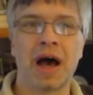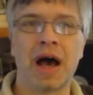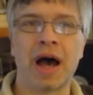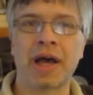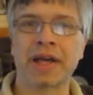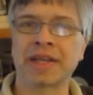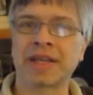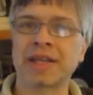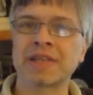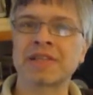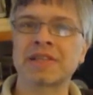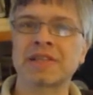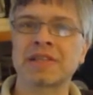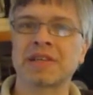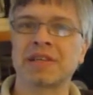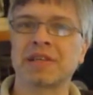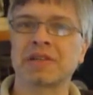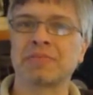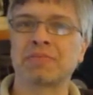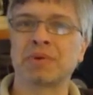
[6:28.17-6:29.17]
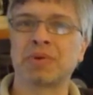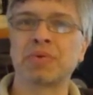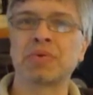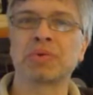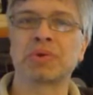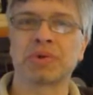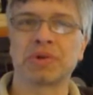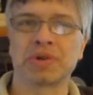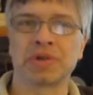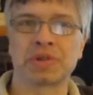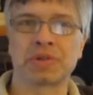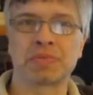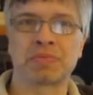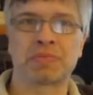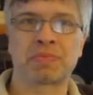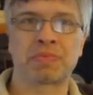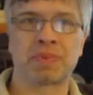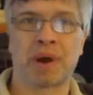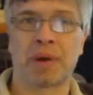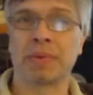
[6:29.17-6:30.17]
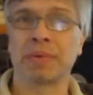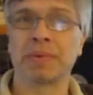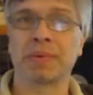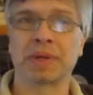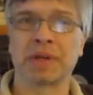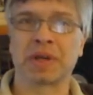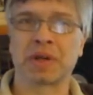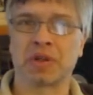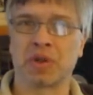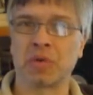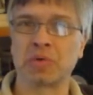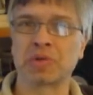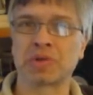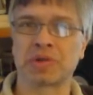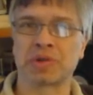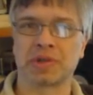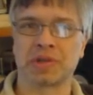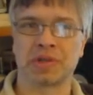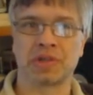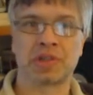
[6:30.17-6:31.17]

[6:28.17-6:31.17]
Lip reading: I guess that pewter is probably closer to